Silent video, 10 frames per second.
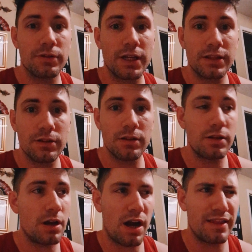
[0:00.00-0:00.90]
Like the,
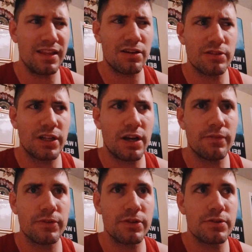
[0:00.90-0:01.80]
the, I think on the
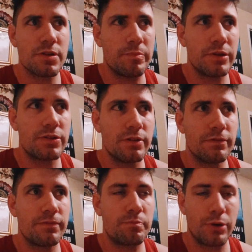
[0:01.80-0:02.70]
cover, there's a bunch
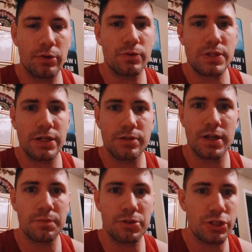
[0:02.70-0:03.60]
of
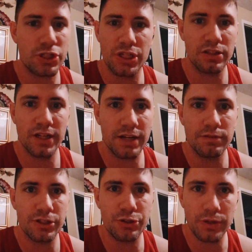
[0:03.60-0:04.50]
Protoceratops just chilling out
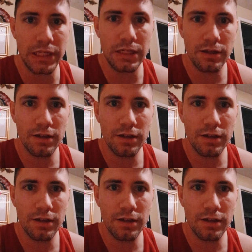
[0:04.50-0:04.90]
in a tree.